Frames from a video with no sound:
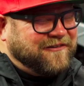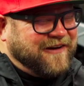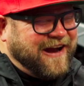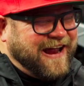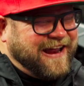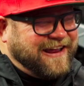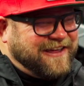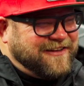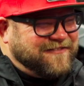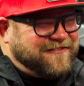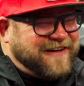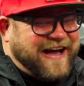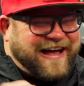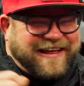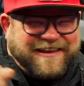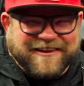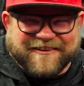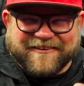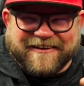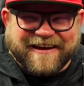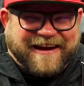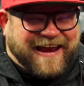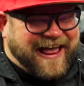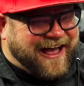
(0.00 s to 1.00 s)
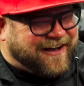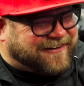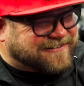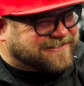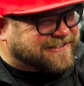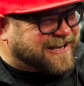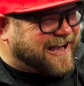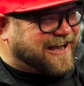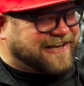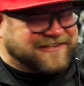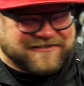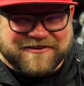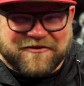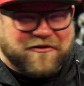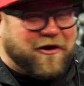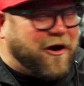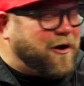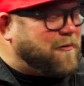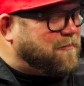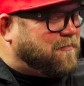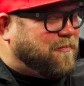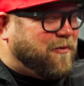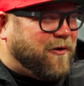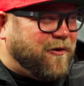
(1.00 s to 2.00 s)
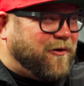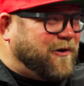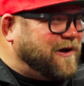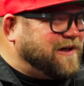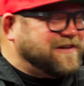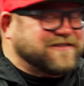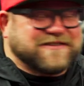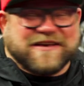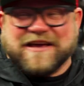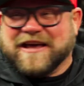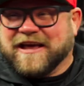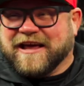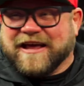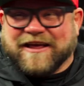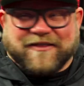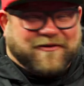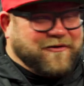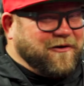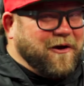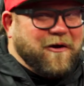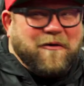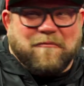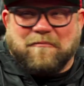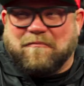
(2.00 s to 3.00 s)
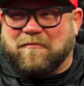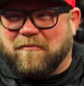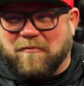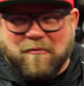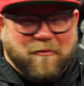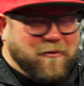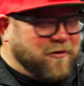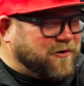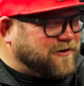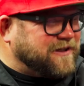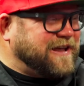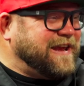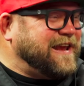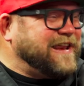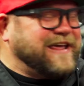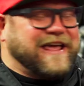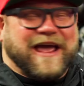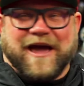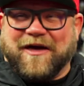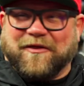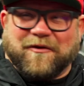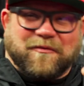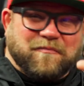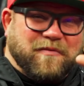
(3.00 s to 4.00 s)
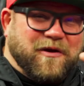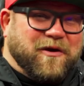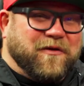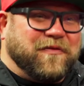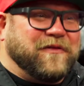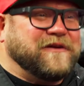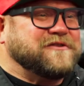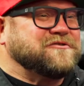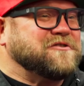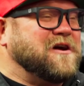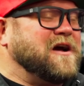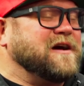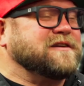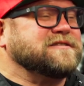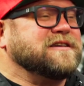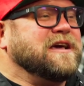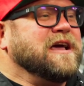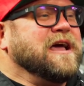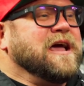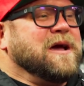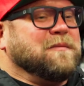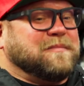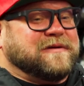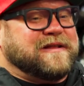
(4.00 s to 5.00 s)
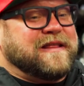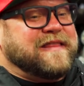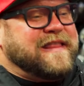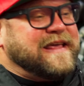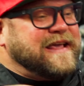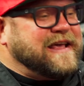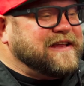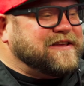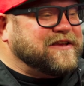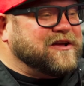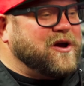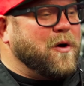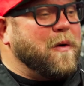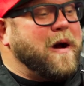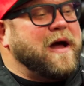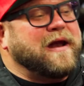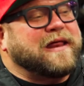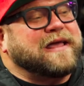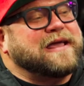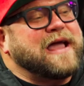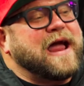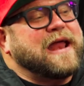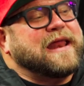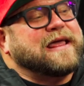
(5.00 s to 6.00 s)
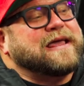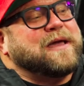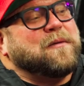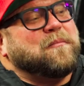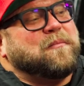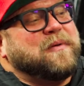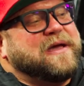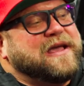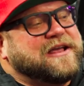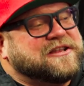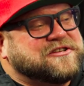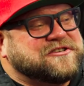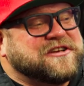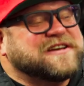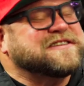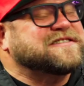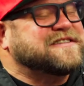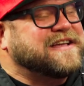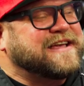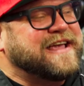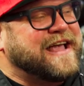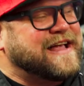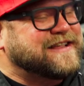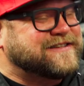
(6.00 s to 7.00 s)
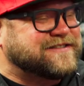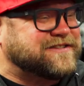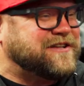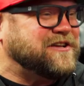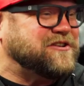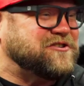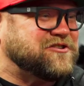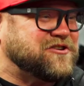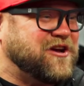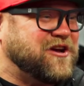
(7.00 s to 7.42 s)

right? You've got your in-house guys. They're all boys. They're all working together, building the trucks. But then they get to go out and kind of compete just against each